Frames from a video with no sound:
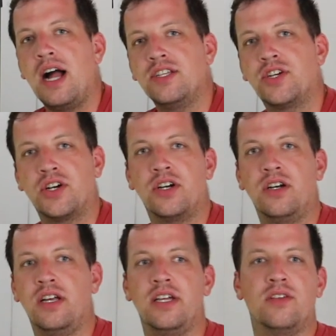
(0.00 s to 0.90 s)
I
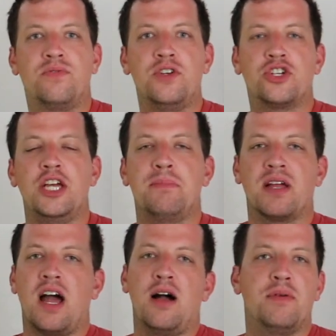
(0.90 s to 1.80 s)
turn in the fish
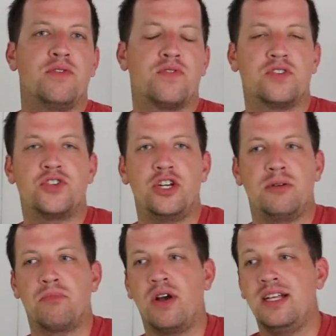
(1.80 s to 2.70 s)
keeping hobby for
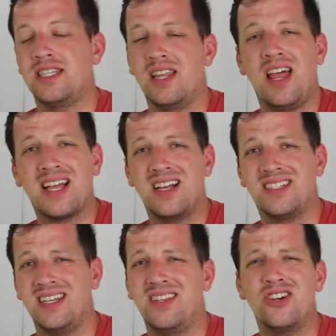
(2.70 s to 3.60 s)
certain brands, and like I
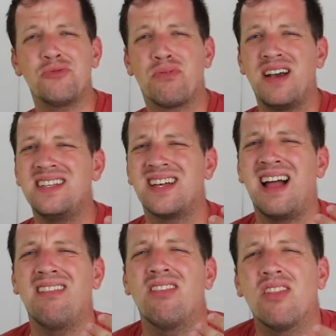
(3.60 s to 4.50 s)
said, there's brands
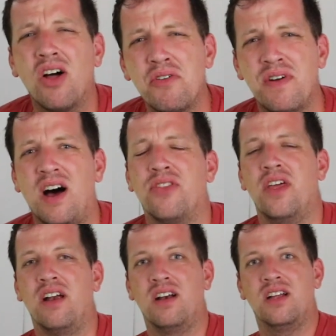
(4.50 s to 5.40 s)
I love out
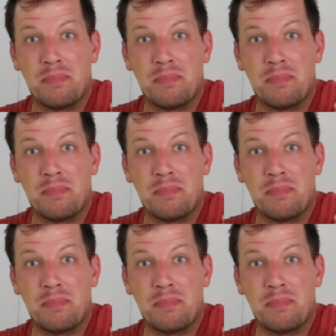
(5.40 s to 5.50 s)
there.